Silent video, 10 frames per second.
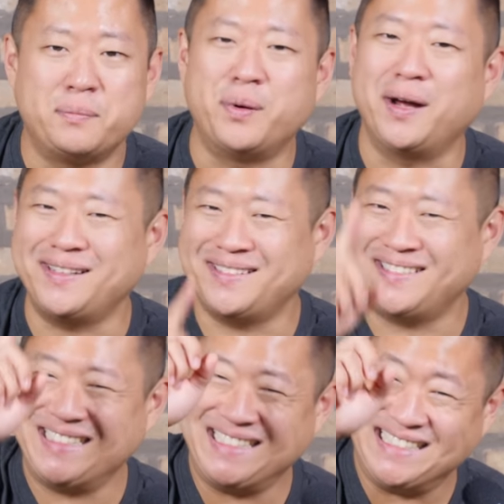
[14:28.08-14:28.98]
but
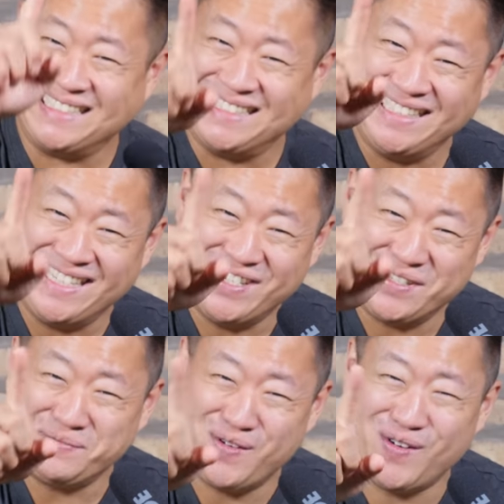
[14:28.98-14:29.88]

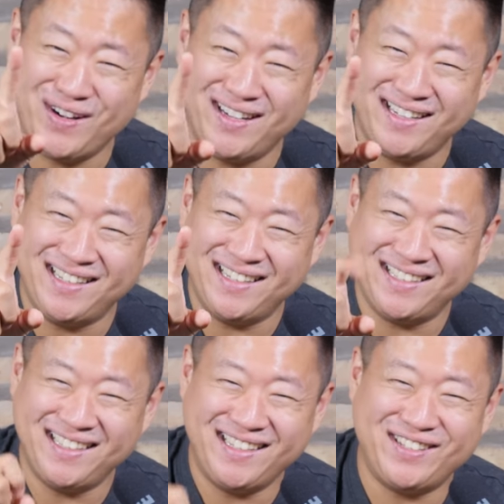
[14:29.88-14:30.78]
there's more.
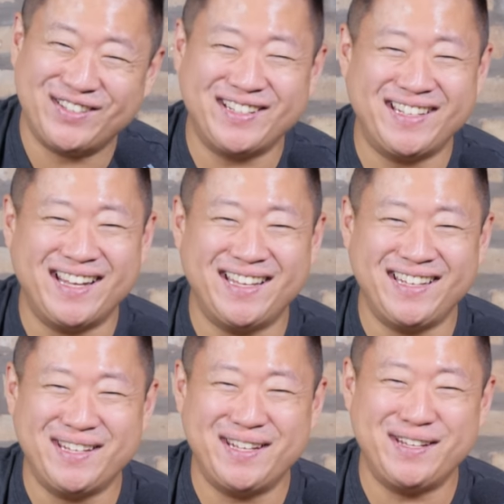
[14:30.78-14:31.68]
You can
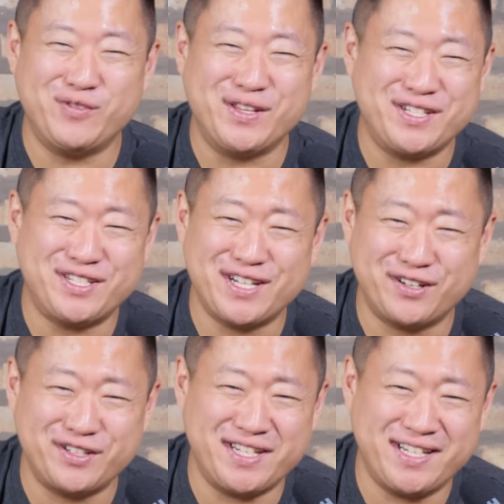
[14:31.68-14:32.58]
get it with
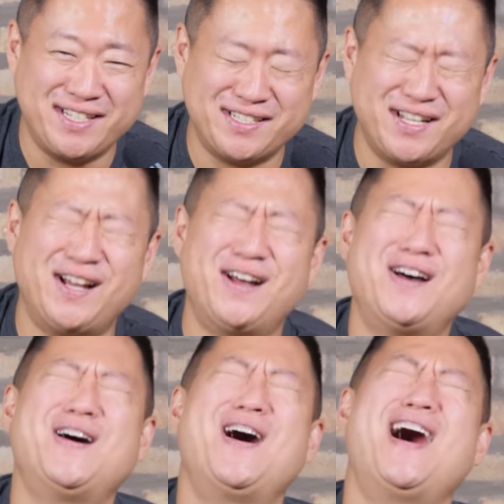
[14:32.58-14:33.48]
cheddar cheese. Oh,